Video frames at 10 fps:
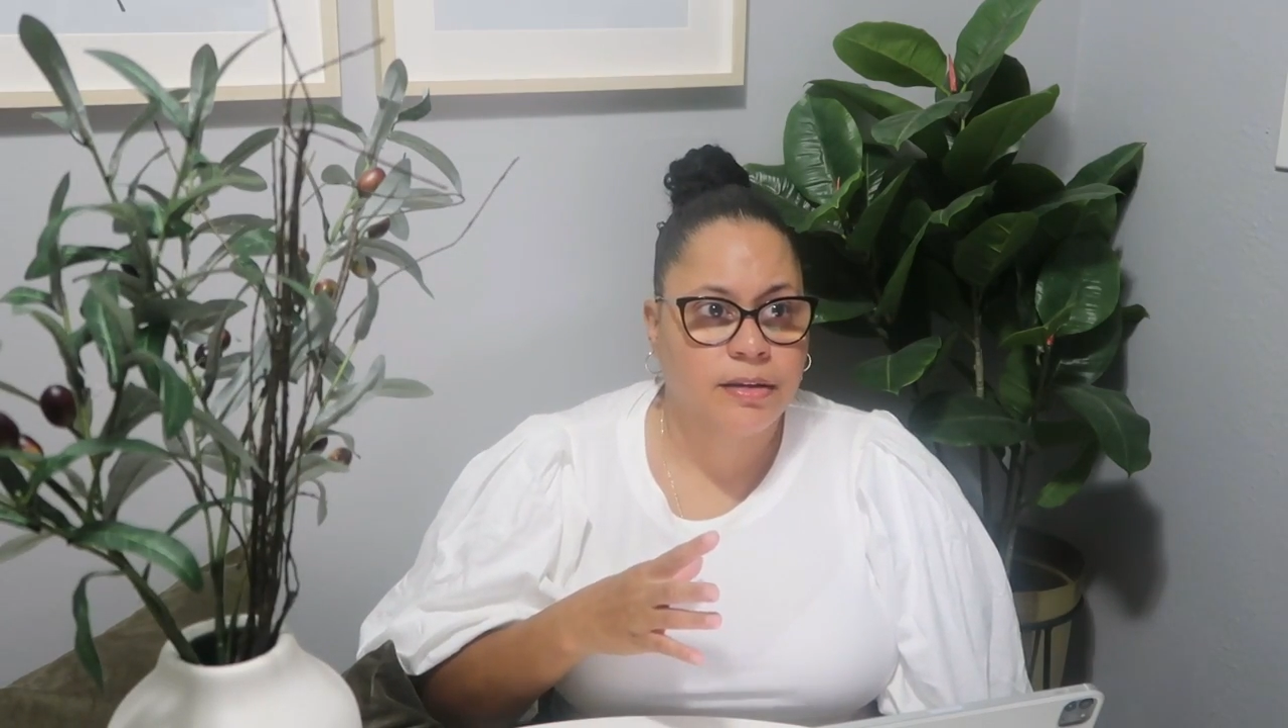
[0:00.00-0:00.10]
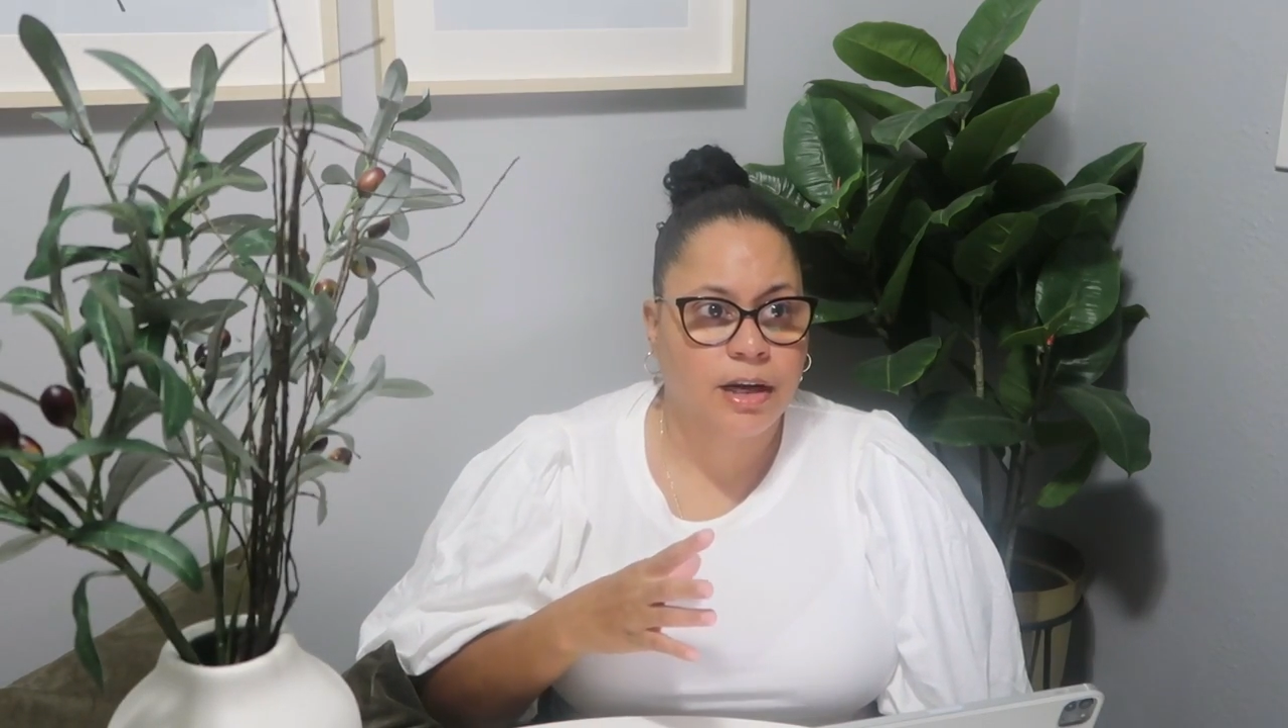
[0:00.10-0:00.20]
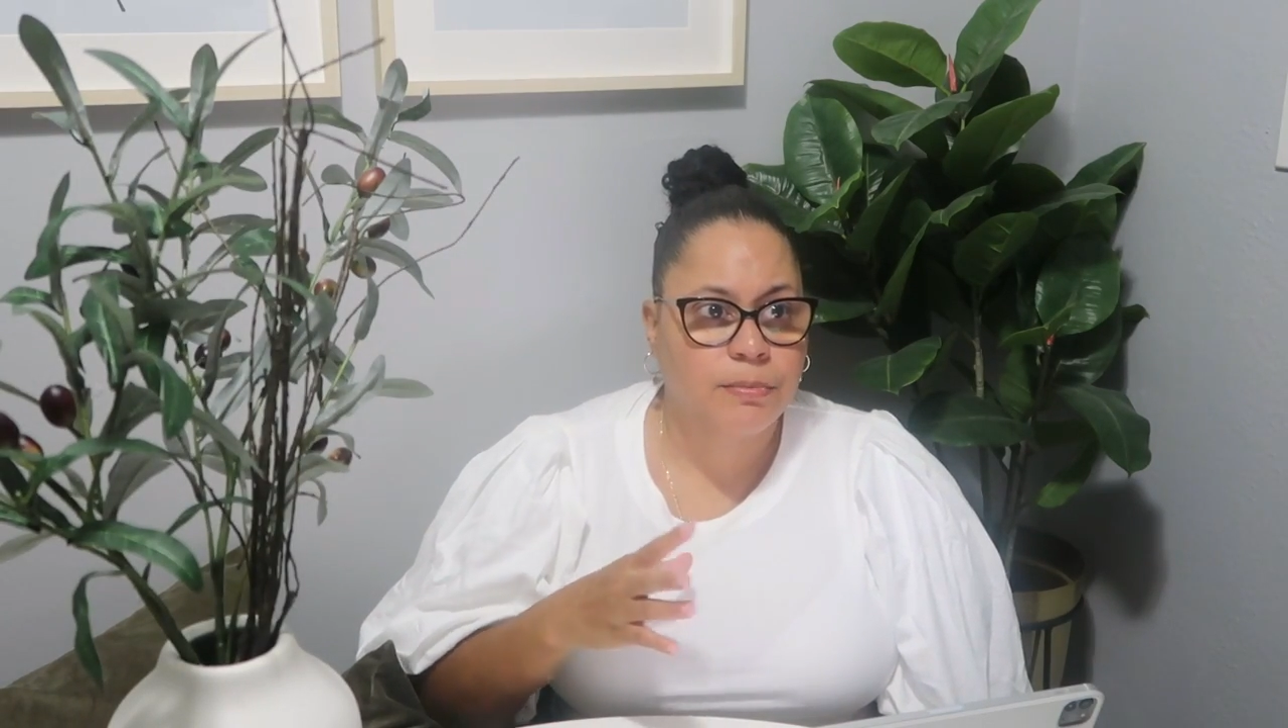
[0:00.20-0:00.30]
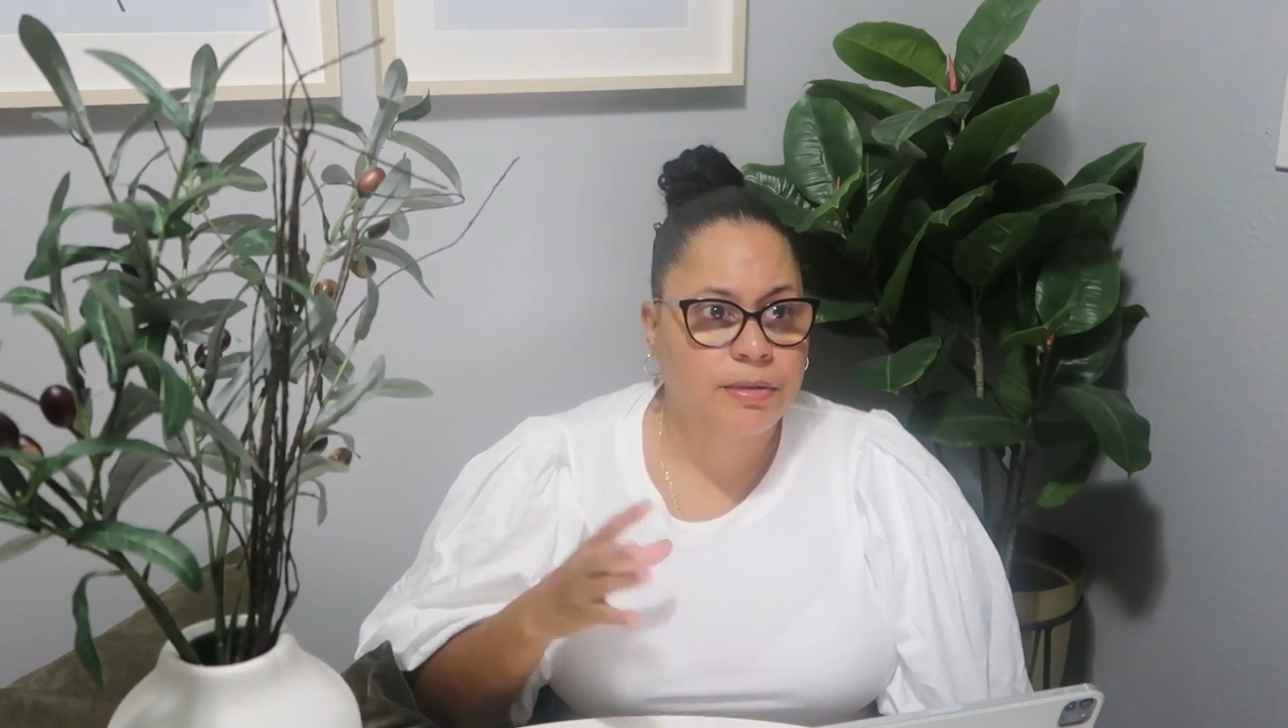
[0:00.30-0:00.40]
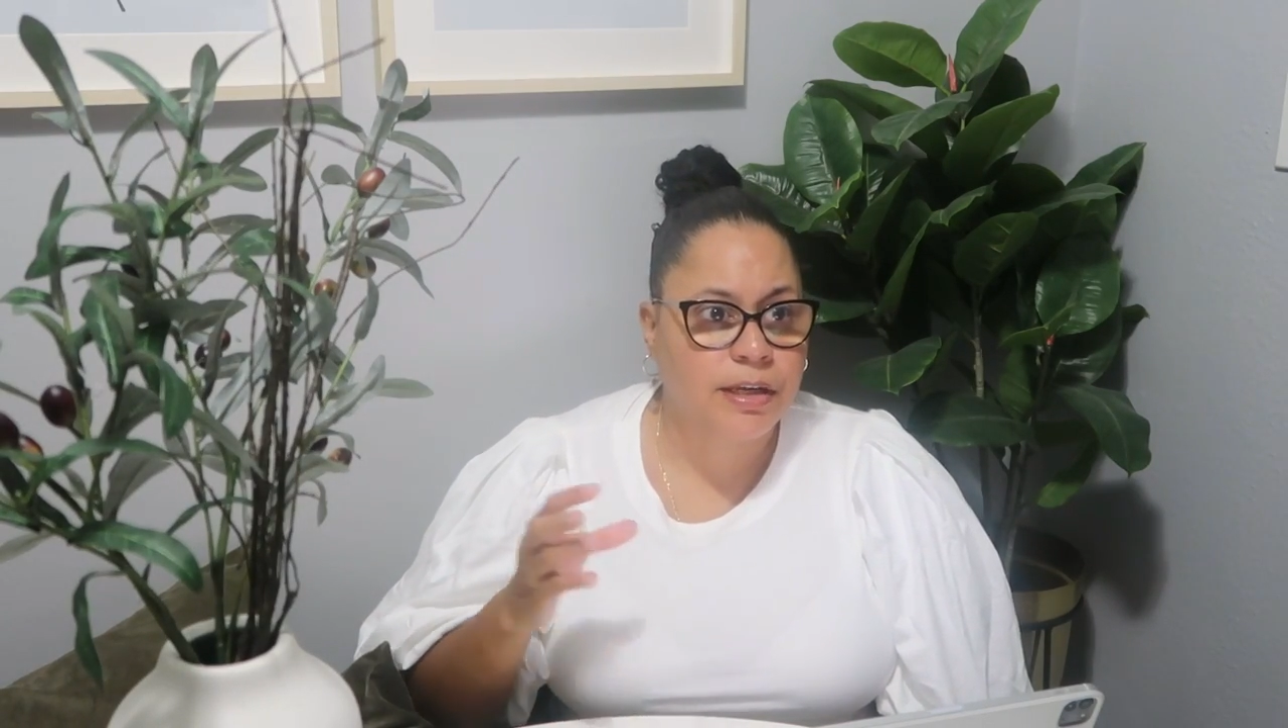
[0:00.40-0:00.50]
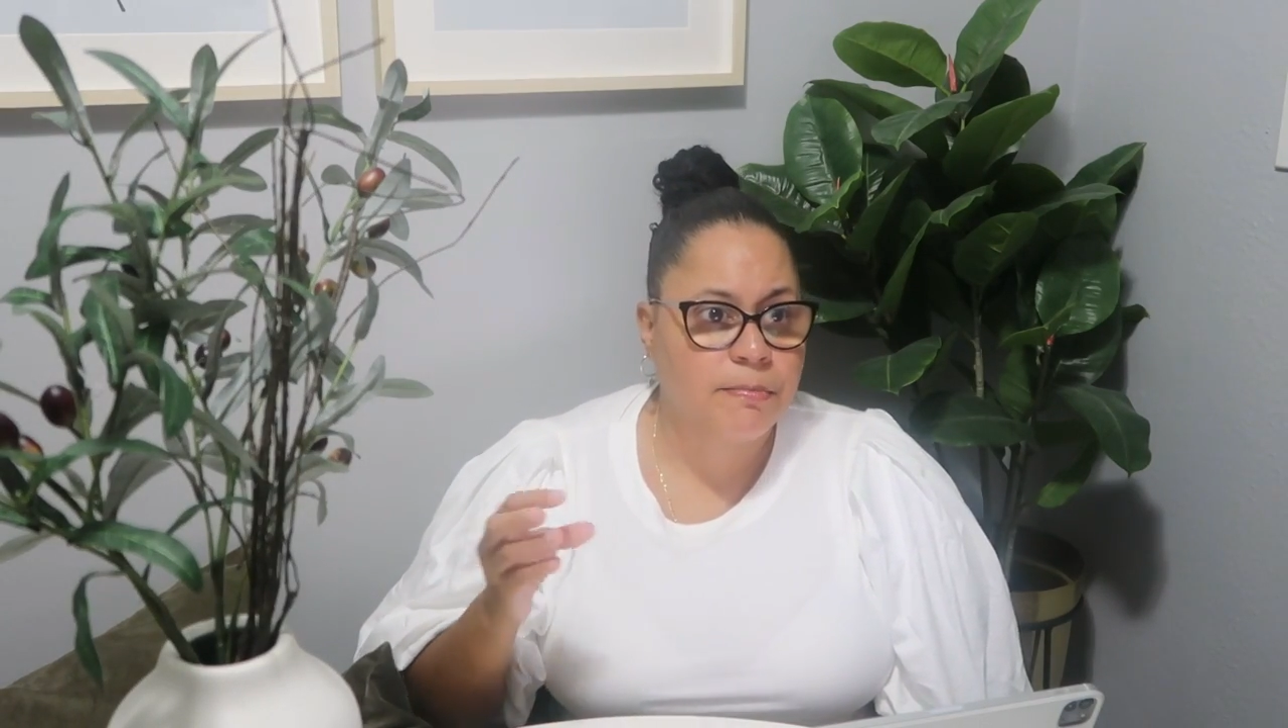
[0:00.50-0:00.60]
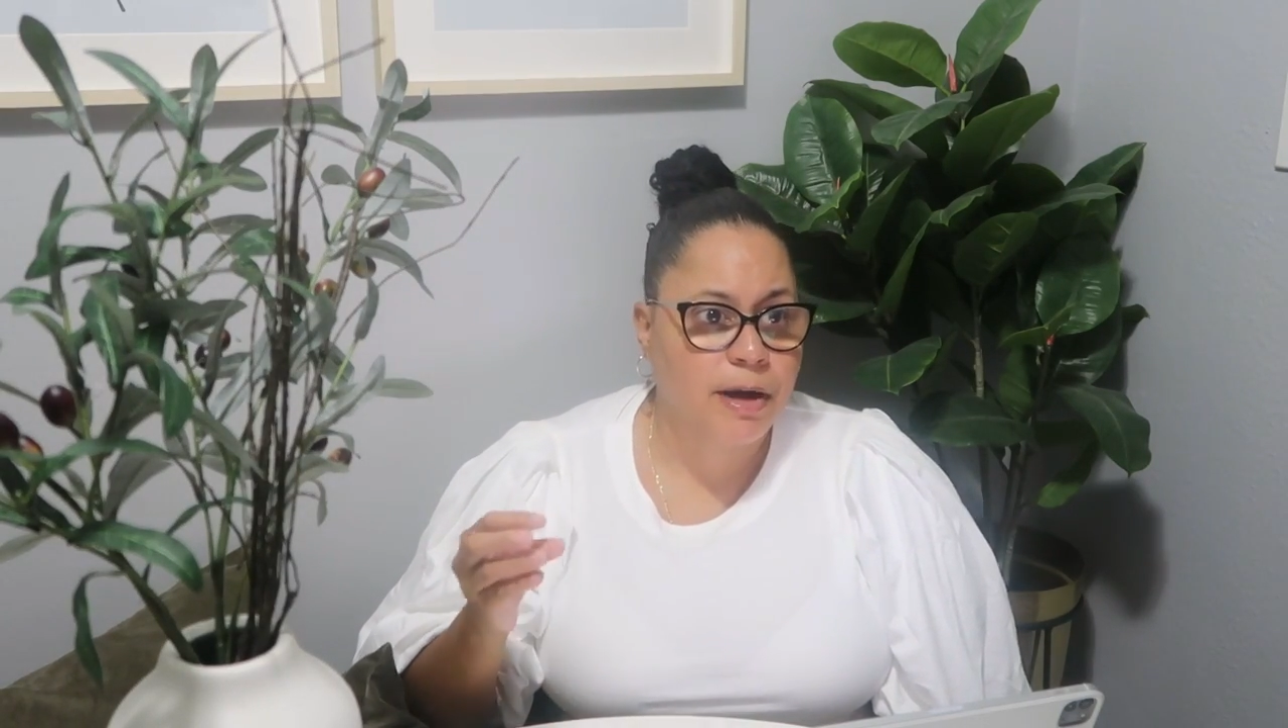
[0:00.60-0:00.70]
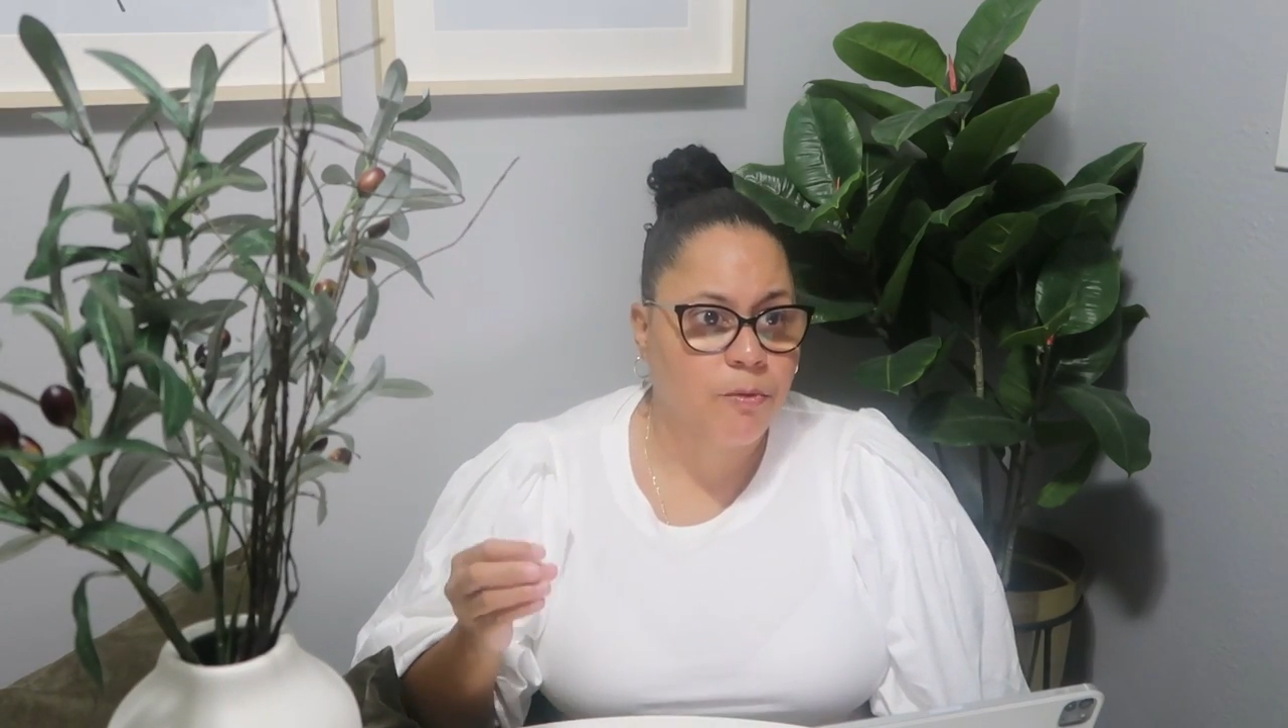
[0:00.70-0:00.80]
update my